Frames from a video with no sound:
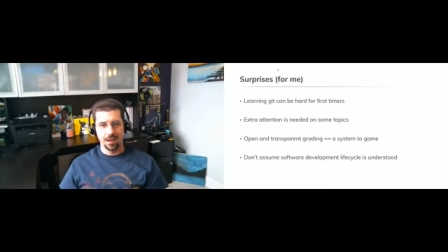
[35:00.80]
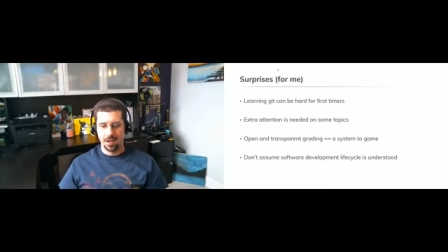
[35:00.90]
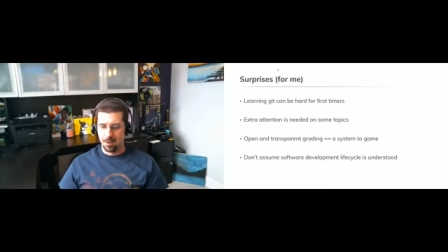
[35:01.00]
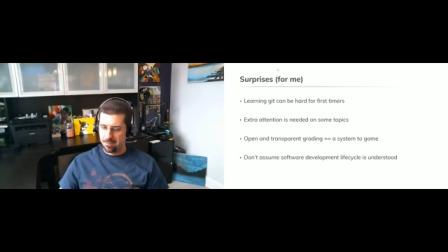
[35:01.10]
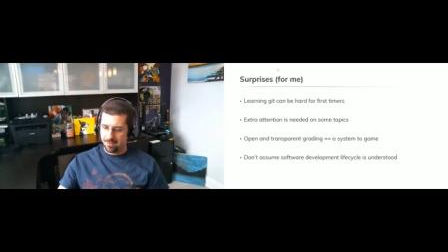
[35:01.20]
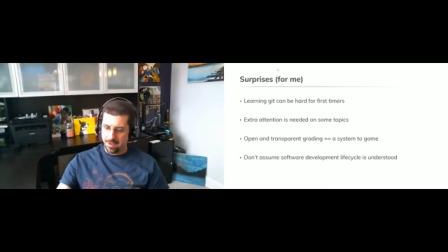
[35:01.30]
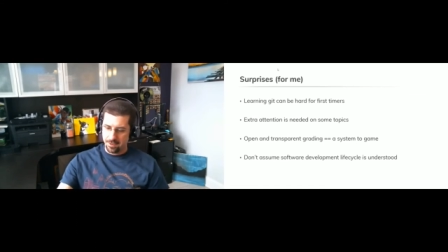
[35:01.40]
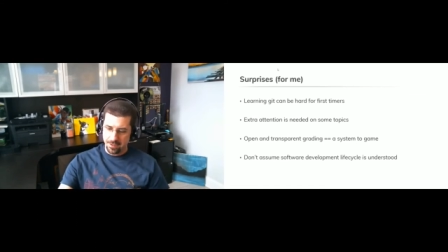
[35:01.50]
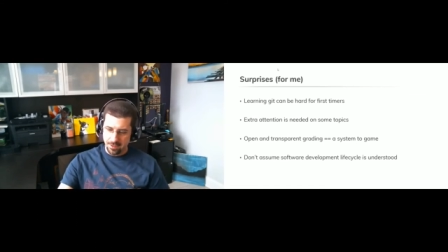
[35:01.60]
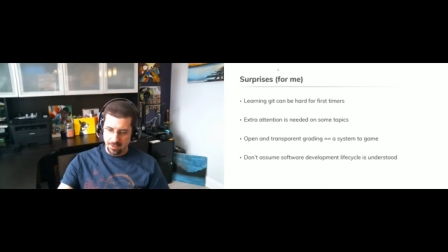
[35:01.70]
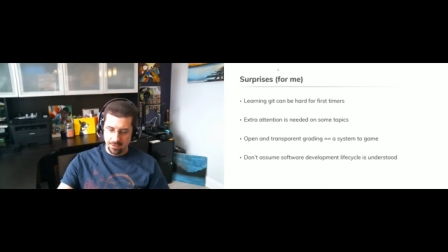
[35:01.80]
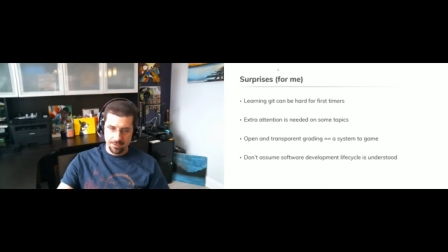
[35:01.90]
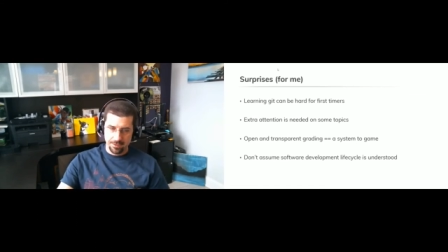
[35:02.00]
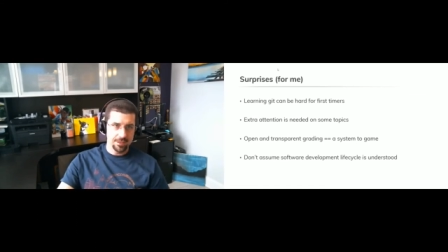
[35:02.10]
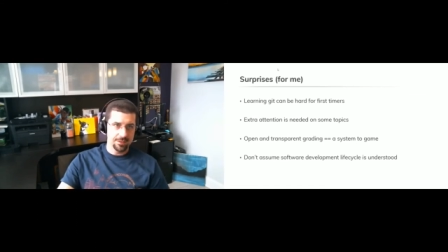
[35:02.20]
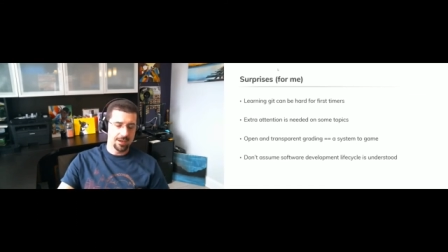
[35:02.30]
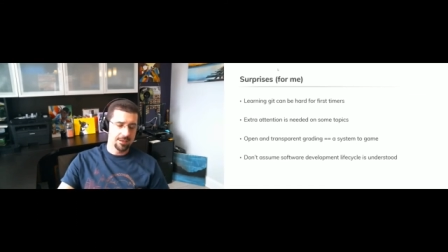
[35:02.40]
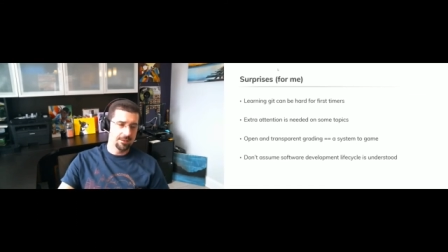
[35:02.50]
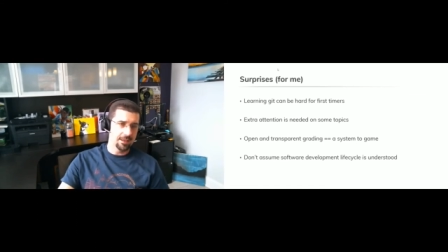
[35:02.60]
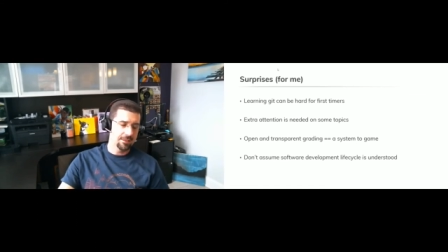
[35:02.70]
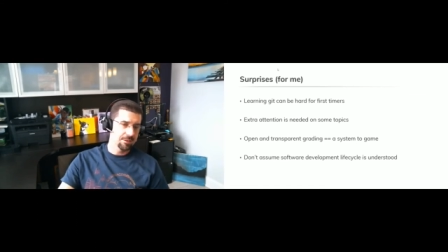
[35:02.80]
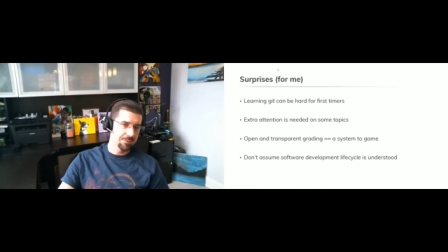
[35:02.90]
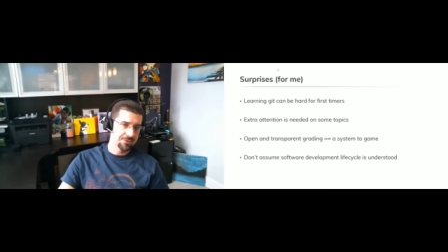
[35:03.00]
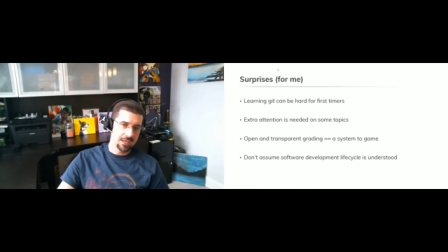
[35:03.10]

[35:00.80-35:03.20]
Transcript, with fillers: Um, finally, the other thing that I, I thought was